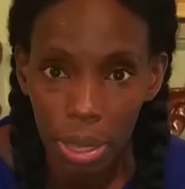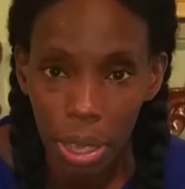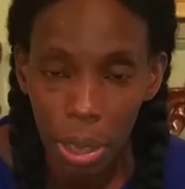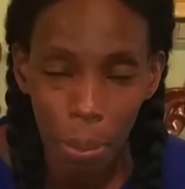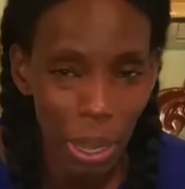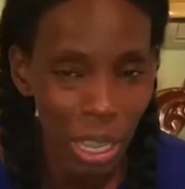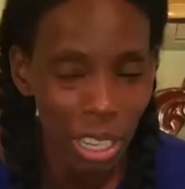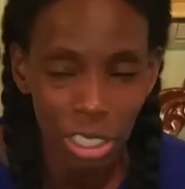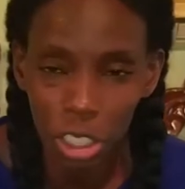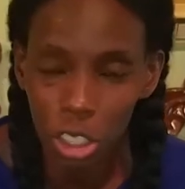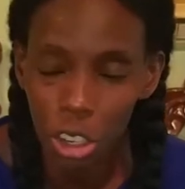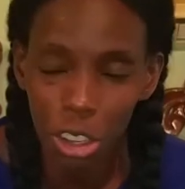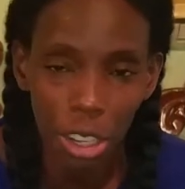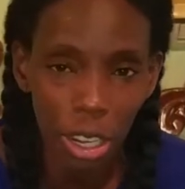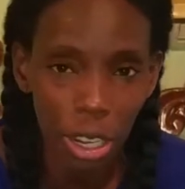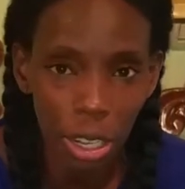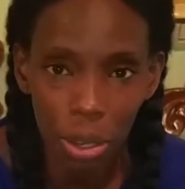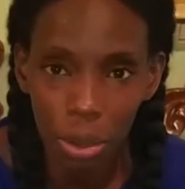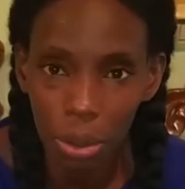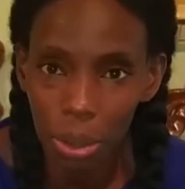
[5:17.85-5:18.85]
Because you're
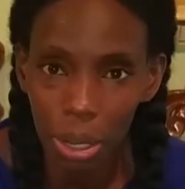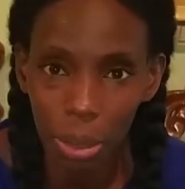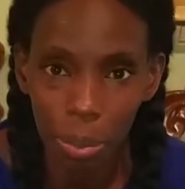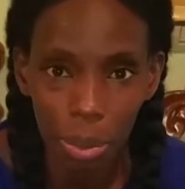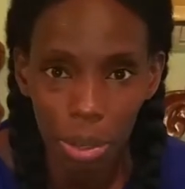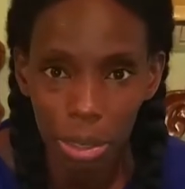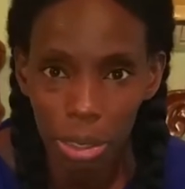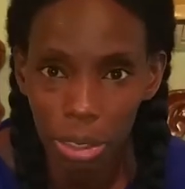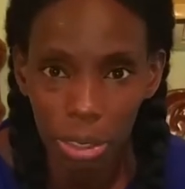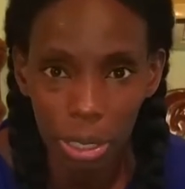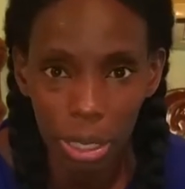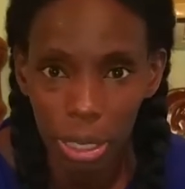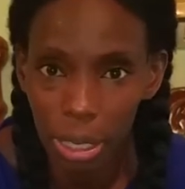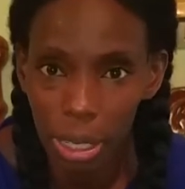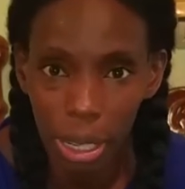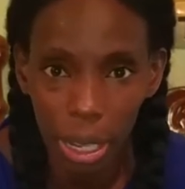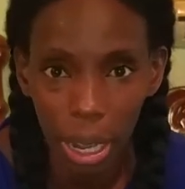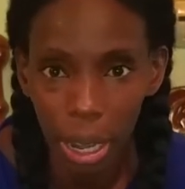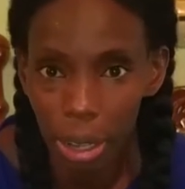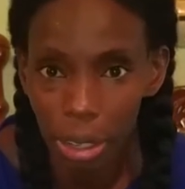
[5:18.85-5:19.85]
not the only person in the
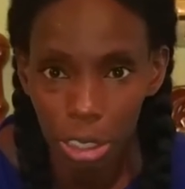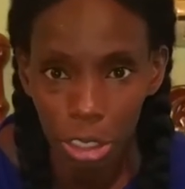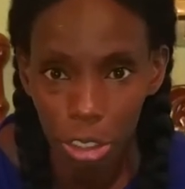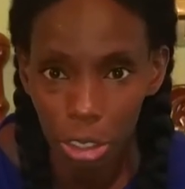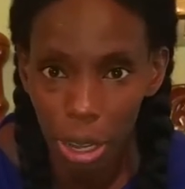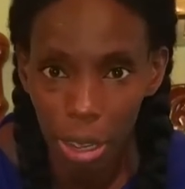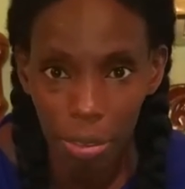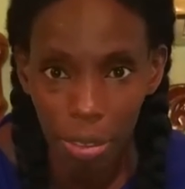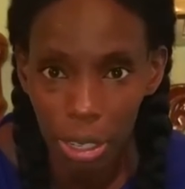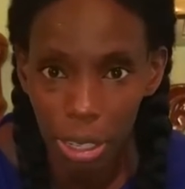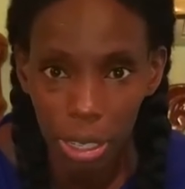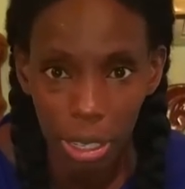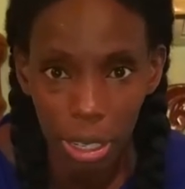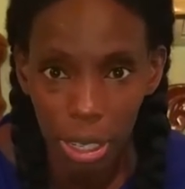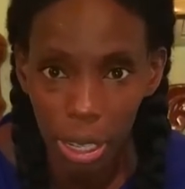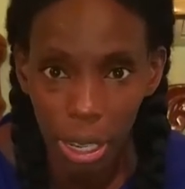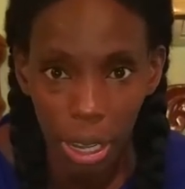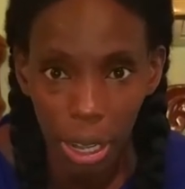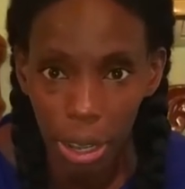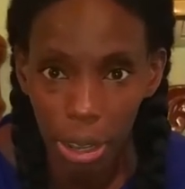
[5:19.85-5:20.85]
car driving in the
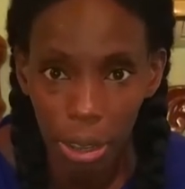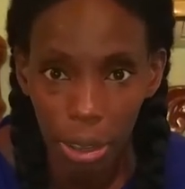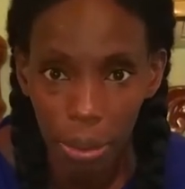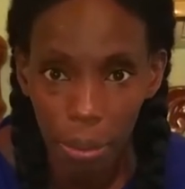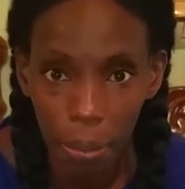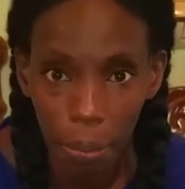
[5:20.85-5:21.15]
car.